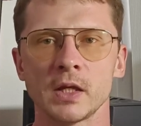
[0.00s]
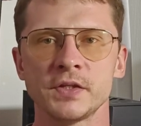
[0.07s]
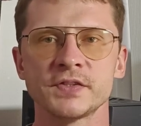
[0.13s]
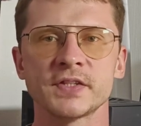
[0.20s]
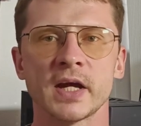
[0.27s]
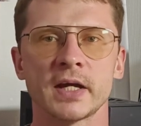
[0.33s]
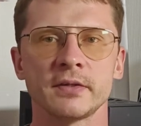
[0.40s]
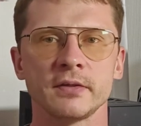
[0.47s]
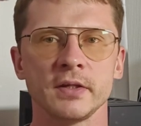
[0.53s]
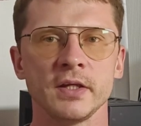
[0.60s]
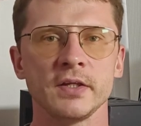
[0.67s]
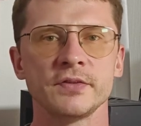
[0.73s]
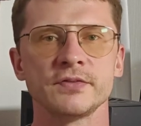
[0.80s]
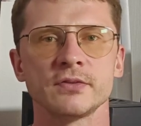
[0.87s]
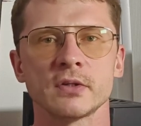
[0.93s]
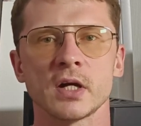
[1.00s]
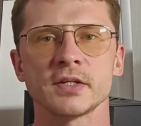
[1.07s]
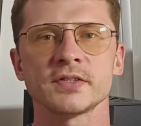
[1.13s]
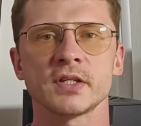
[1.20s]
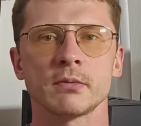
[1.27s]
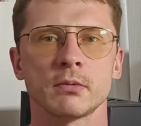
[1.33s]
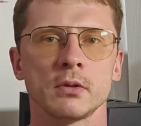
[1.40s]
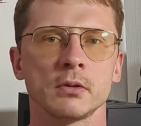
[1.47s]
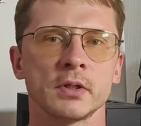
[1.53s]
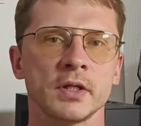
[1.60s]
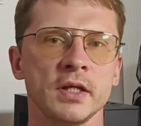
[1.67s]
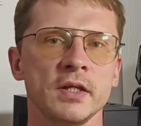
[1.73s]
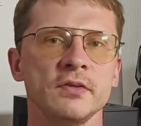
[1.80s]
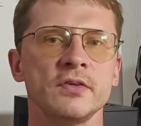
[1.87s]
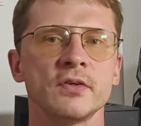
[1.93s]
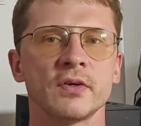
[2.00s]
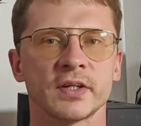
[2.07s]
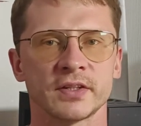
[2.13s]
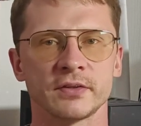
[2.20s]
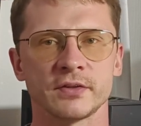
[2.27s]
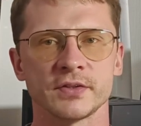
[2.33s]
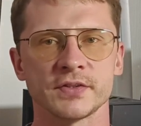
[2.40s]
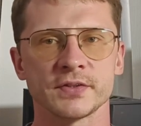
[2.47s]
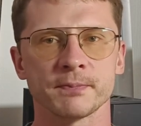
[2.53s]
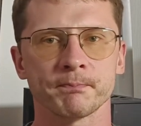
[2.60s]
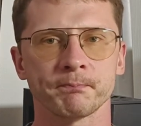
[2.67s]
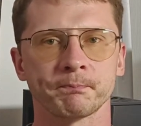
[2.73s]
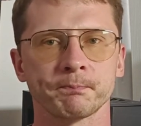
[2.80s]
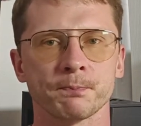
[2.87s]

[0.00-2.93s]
Inside it, there are several key directories.